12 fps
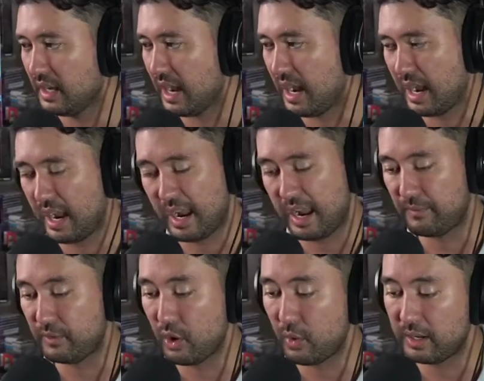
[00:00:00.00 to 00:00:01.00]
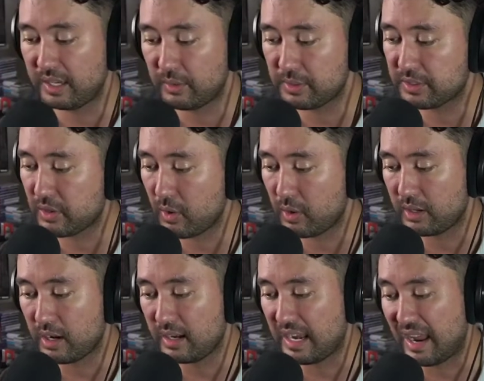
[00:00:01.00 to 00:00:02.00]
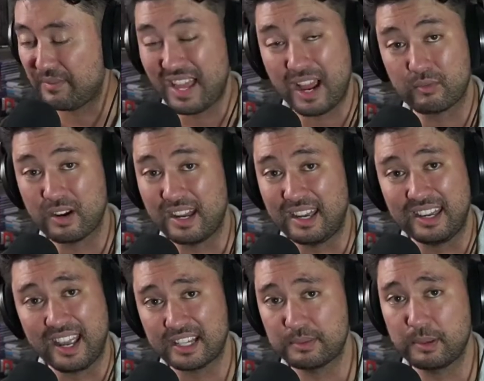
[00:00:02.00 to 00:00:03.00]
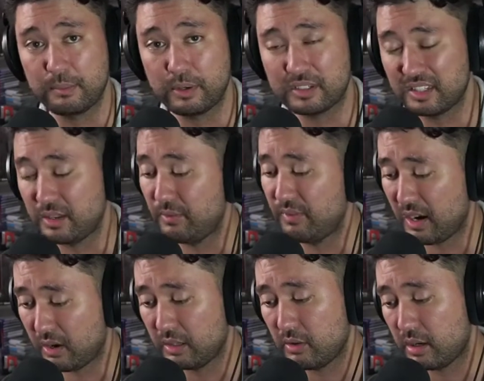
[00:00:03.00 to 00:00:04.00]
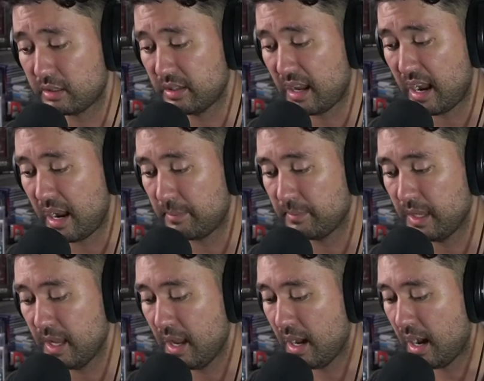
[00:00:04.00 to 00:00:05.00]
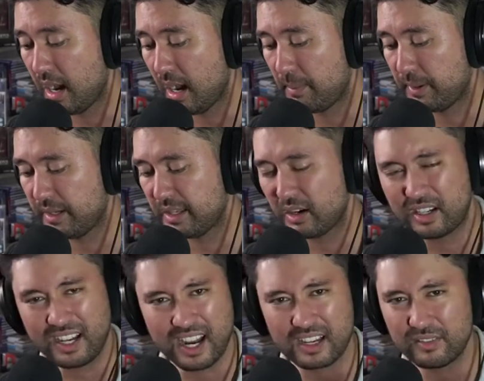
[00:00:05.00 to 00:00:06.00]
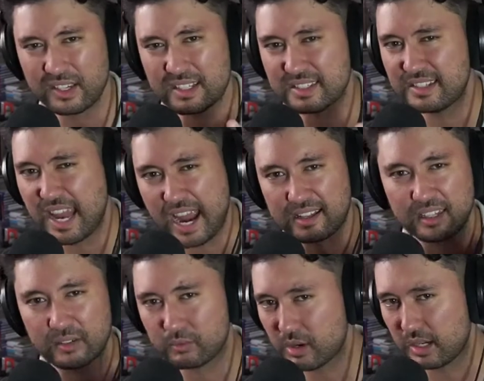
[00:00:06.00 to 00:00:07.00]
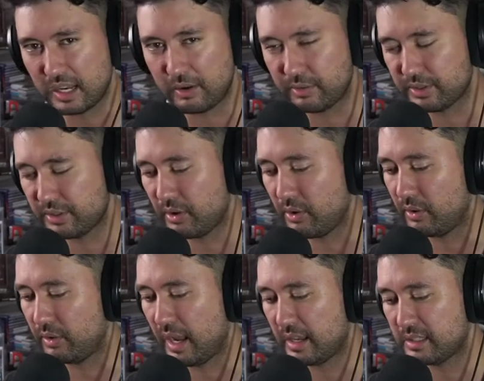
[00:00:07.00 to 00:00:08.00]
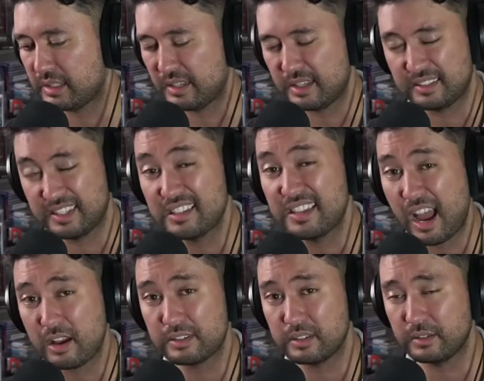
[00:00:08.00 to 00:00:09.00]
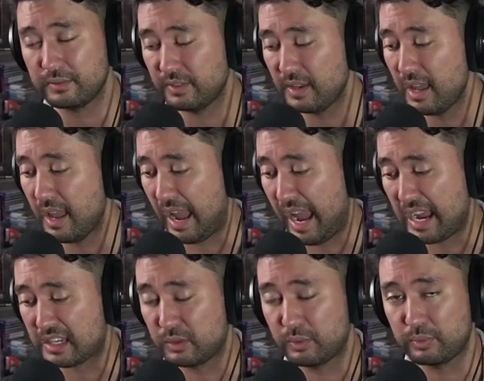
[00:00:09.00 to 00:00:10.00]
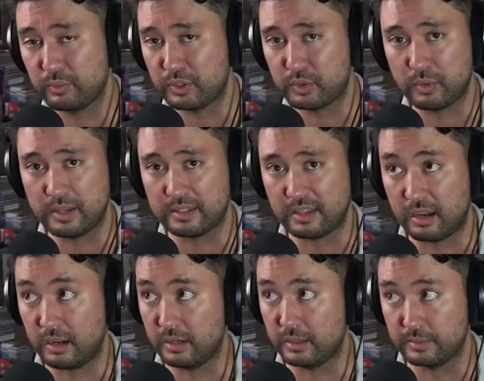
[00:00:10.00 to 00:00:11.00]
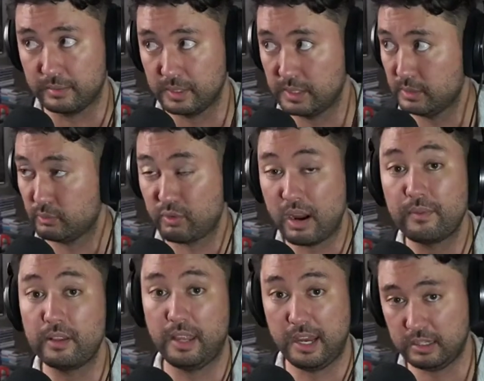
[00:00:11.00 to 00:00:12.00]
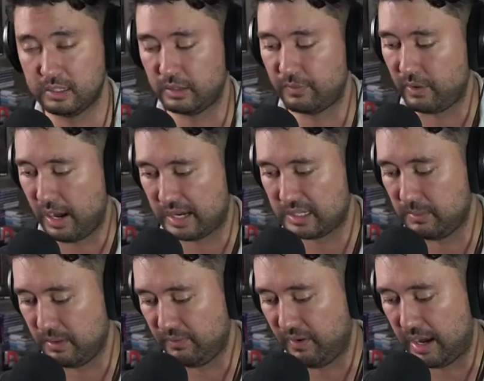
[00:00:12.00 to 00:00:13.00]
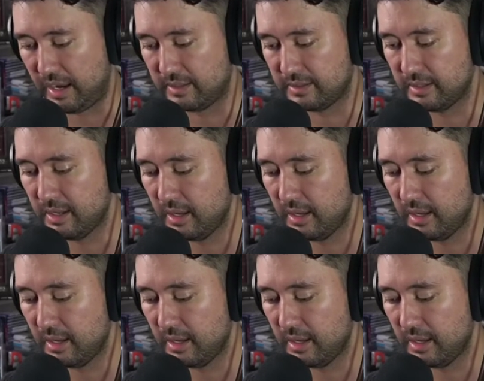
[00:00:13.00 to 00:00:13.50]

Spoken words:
I have no idea what's going on. I have not read any X-Men books in a very long time, but they're kind of in a stagnant run, I was told. Since House of X, which was a revelation for X-Men fans,